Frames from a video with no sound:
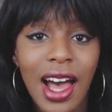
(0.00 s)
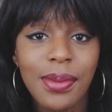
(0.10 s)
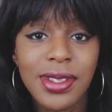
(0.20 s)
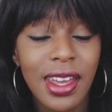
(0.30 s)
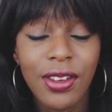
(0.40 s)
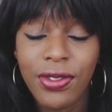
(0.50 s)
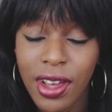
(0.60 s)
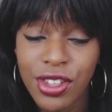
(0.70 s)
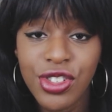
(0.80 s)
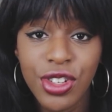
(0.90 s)
apps like
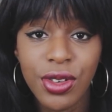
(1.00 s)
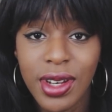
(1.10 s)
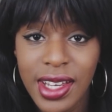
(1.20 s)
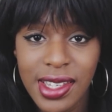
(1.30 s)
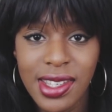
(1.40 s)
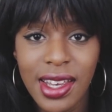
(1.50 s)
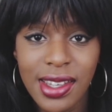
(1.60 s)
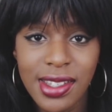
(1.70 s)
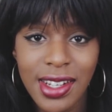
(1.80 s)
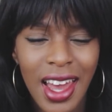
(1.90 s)
Facetune
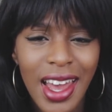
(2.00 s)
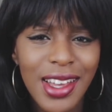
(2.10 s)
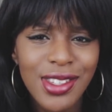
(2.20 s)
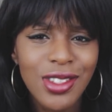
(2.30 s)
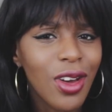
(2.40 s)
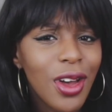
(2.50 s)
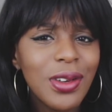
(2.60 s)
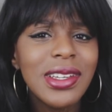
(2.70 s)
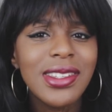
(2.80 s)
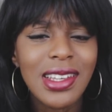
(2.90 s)
exist, it's not
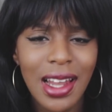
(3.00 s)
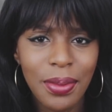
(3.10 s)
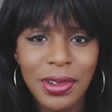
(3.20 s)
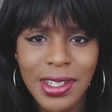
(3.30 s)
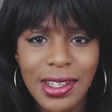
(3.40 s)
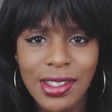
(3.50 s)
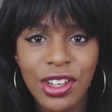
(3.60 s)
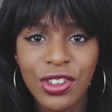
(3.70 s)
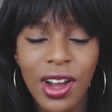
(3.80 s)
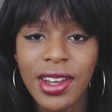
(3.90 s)
only celebrities
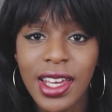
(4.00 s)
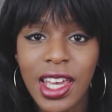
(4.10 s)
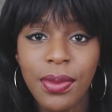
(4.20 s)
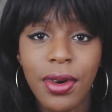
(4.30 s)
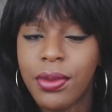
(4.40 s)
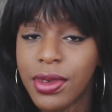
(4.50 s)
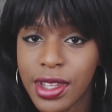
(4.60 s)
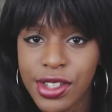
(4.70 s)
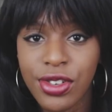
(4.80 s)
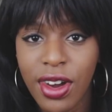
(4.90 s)
that are trying to keep up with
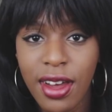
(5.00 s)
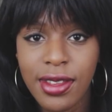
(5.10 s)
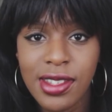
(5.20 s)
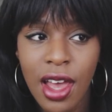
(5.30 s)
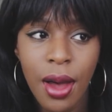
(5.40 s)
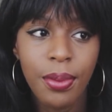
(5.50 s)
these trends,